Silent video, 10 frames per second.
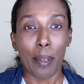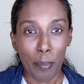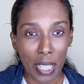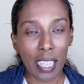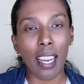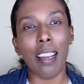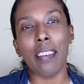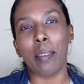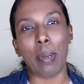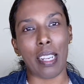Being a
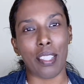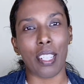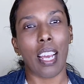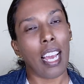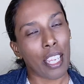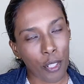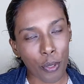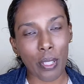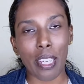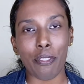hiring manager, I
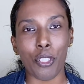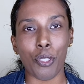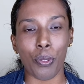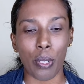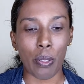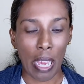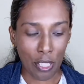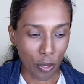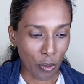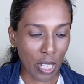know that for sure.
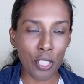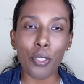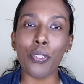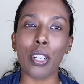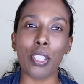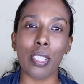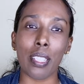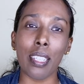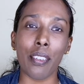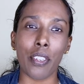As soon as you
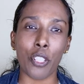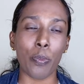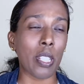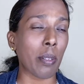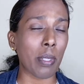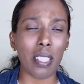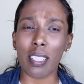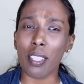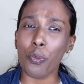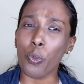see a resume, sometimes
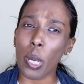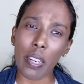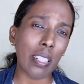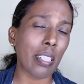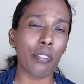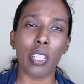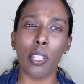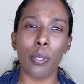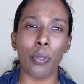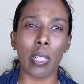it's very
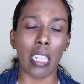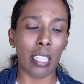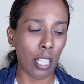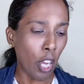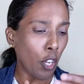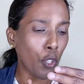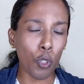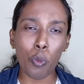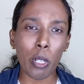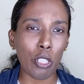difficult to read
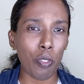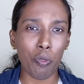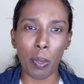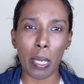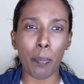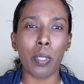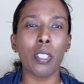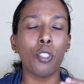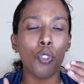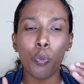too much of
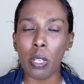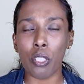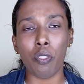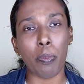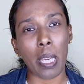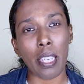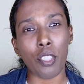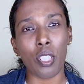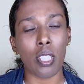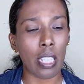papers, too much of
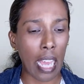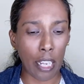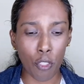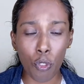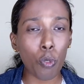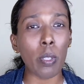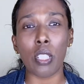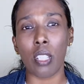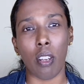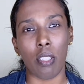pages, and too
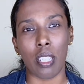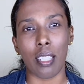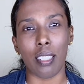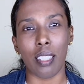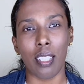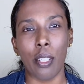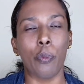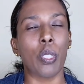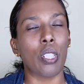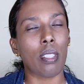much content,
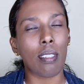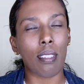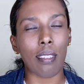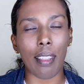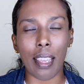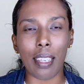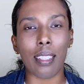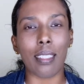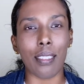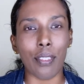which is like
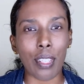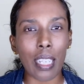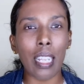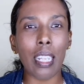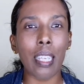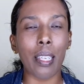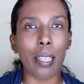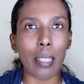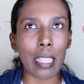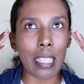really
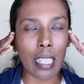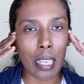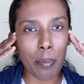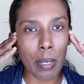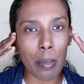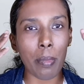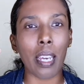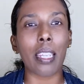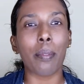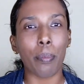inside my
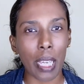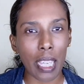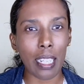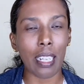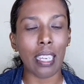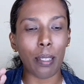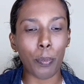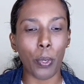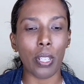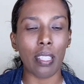mind make it like a
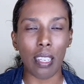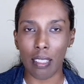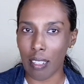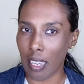point that